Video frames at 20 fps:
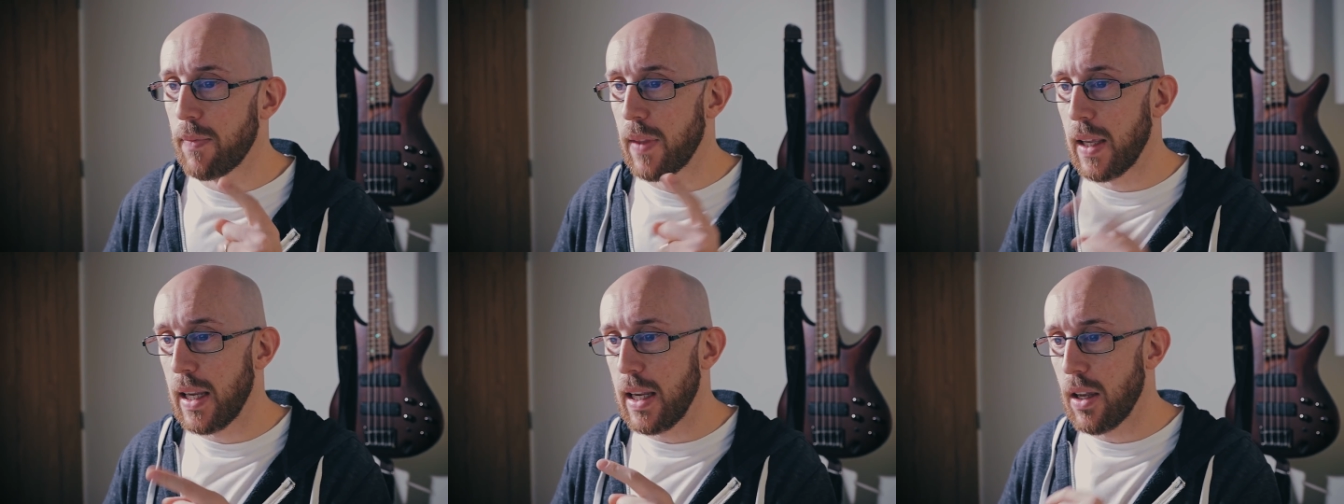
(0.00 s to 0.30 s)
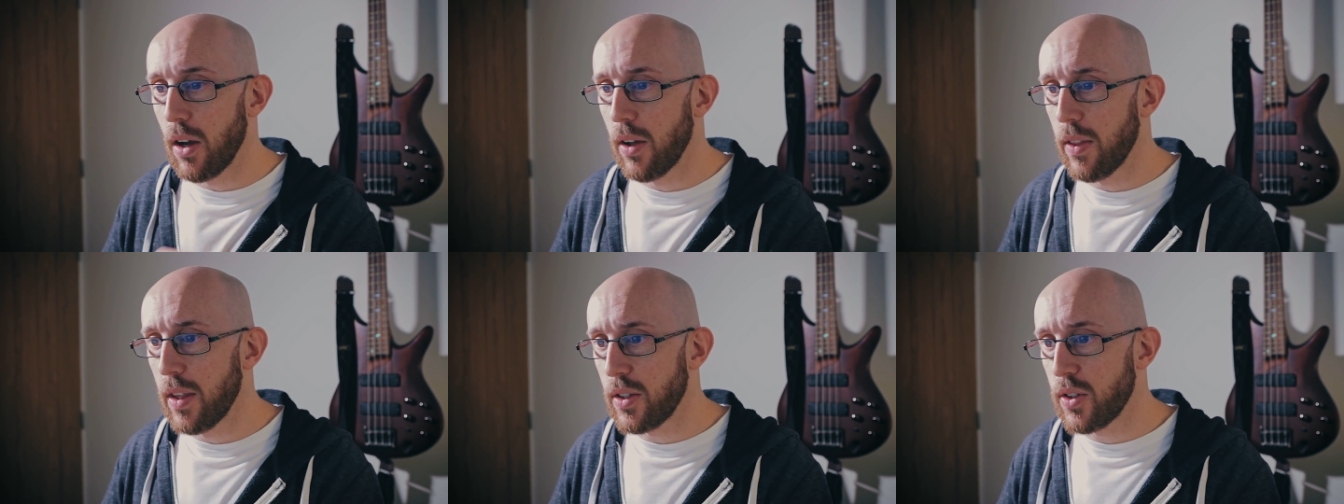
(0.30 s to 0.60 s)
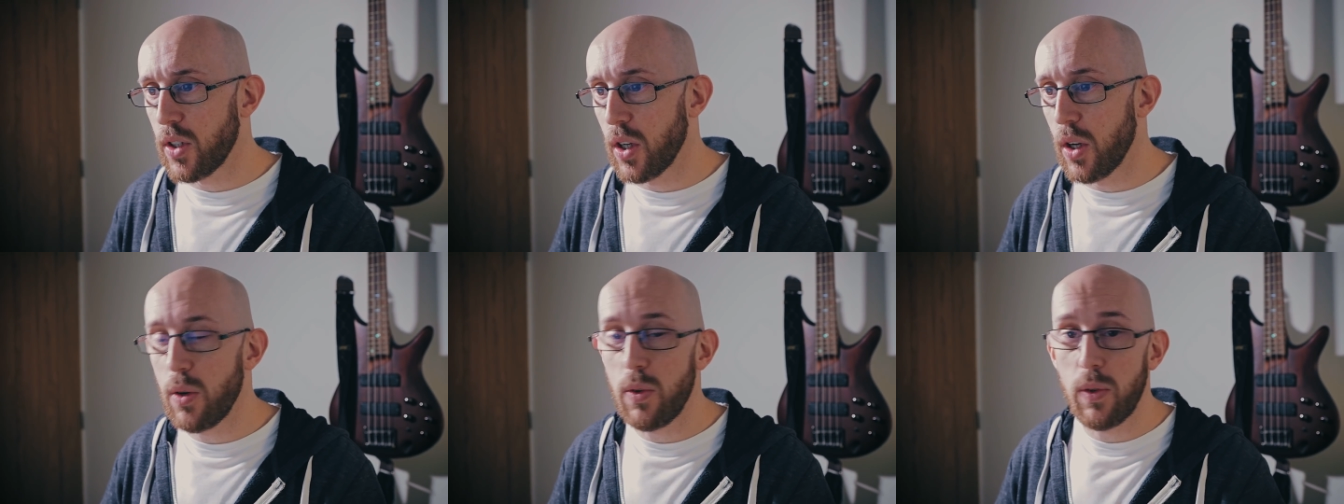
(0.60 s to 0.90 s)
The other
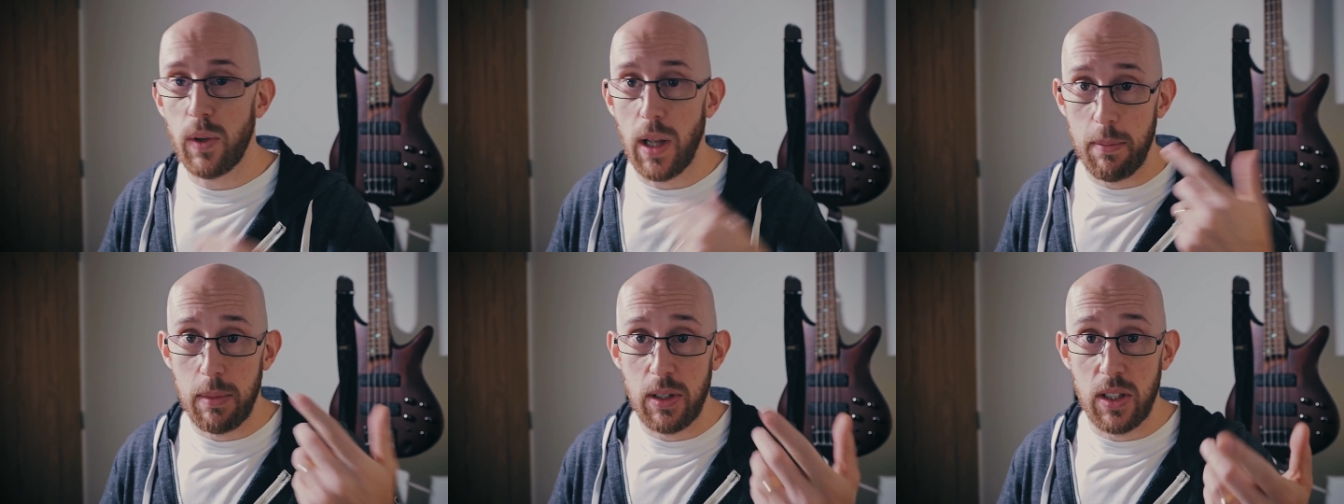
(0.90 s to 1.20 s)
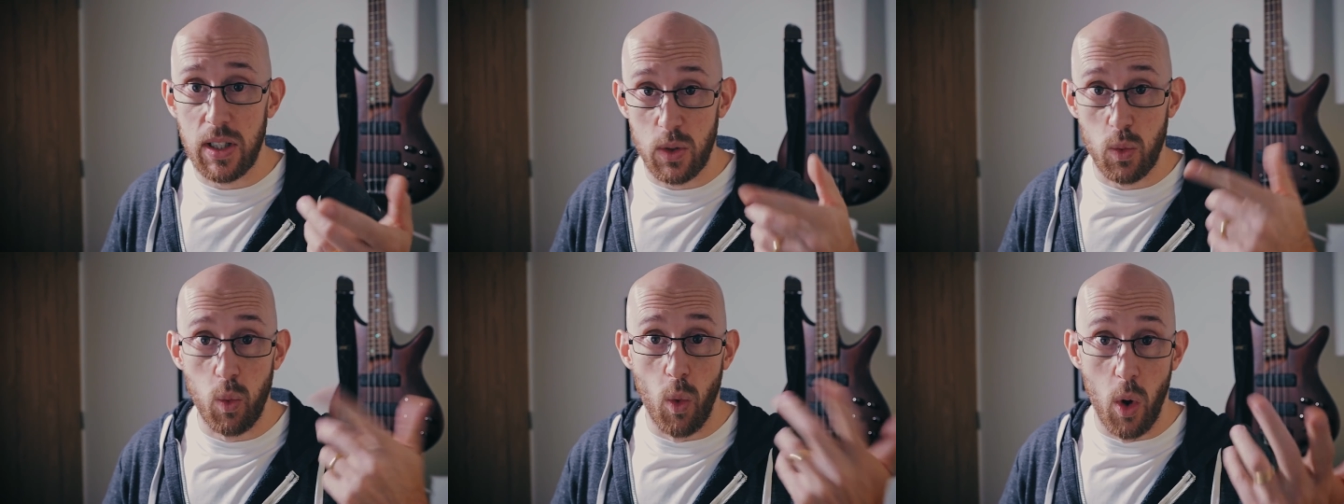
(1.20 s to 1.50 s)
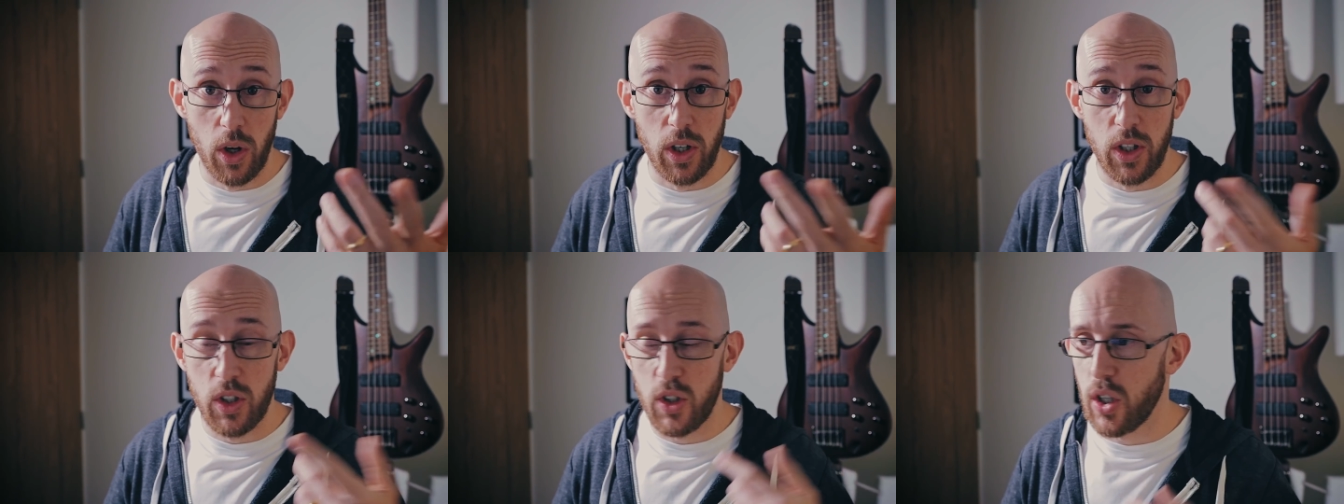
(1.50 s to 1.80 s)
two, images
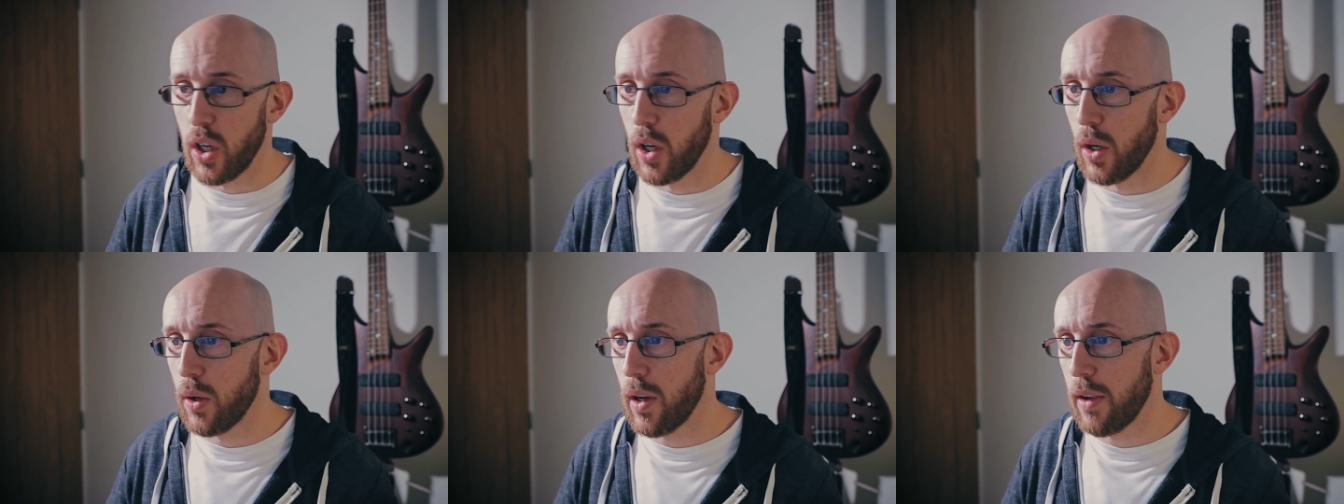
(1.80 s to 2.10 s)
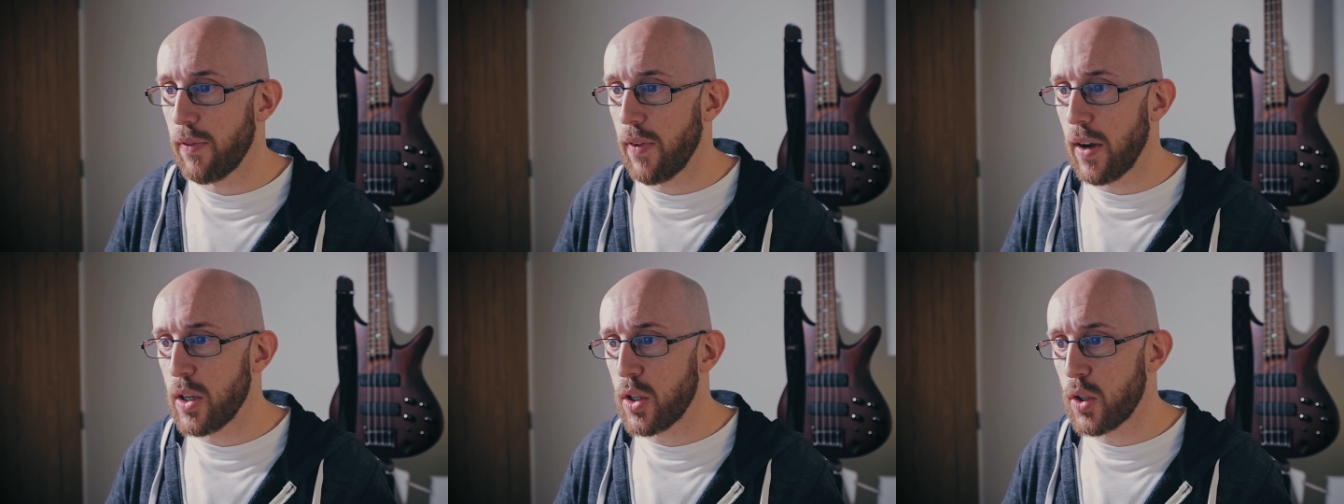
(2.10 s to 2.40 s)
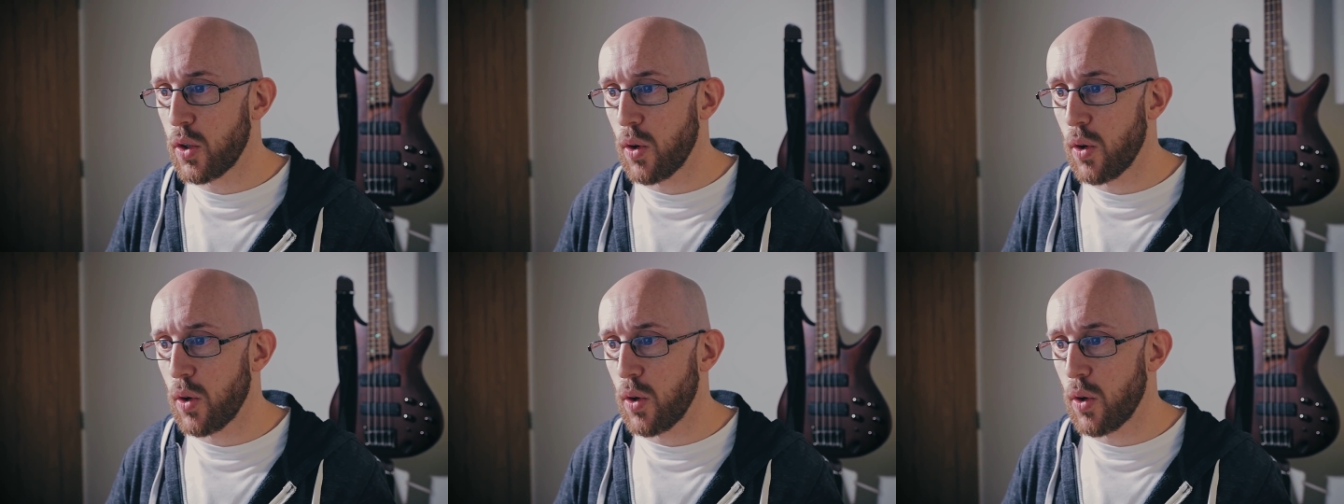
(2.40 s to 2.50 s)
one and two, if I